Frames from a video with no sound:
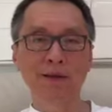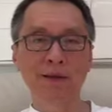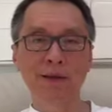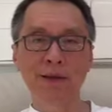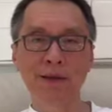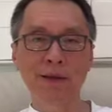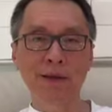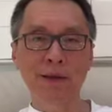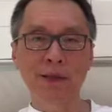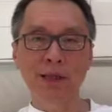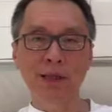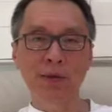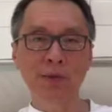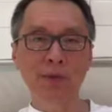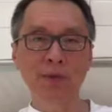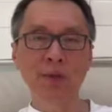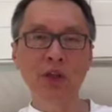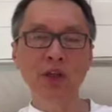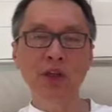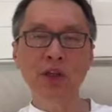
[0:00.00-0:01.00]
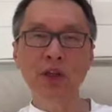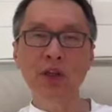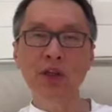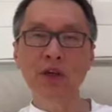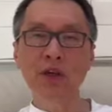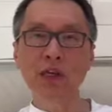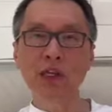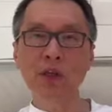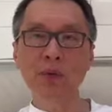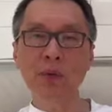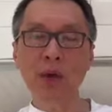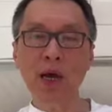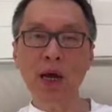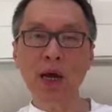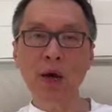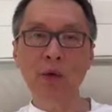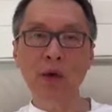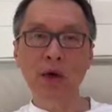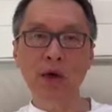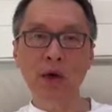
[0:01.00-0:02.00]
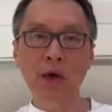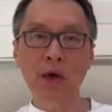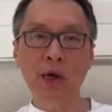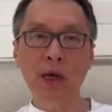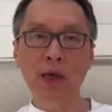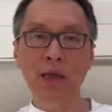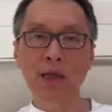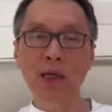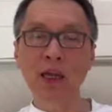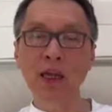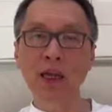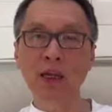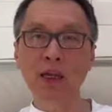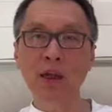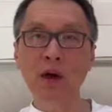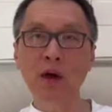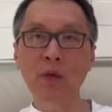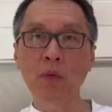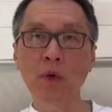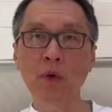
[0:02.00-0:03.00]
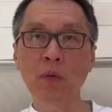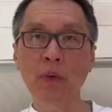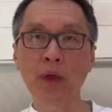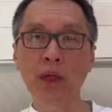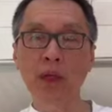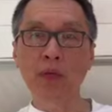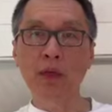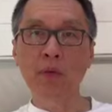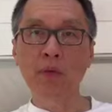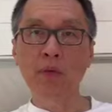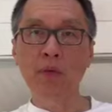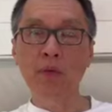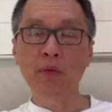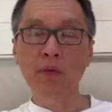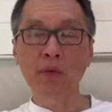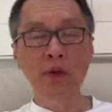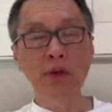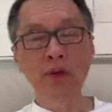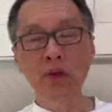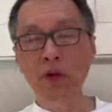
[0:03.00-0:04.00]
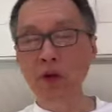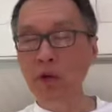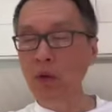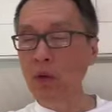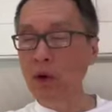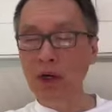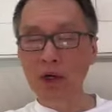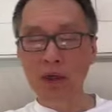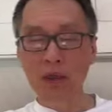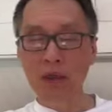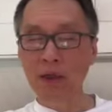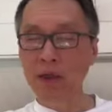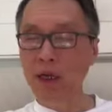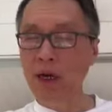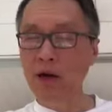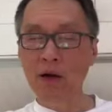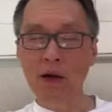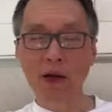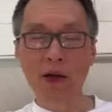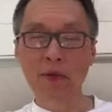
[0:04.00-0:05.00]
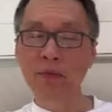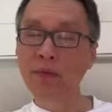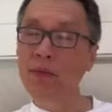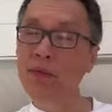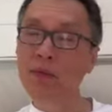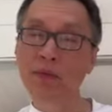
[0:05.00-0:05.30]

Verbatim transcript: this uh, mysterious power and ignore momentum, you know what is the outcome.